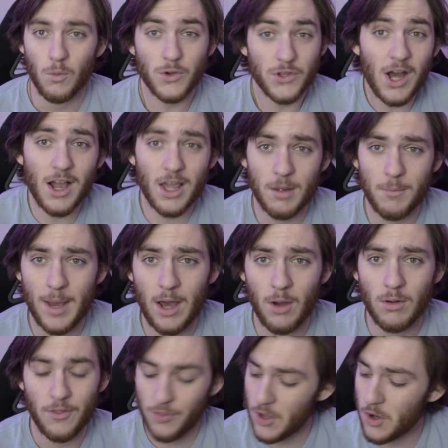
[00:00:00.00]
We're talking
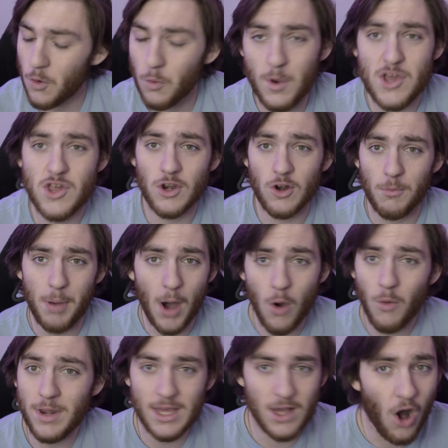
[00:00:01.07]
about the original
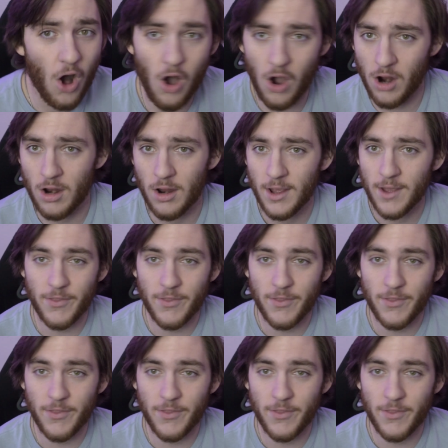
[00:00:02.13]
pony car,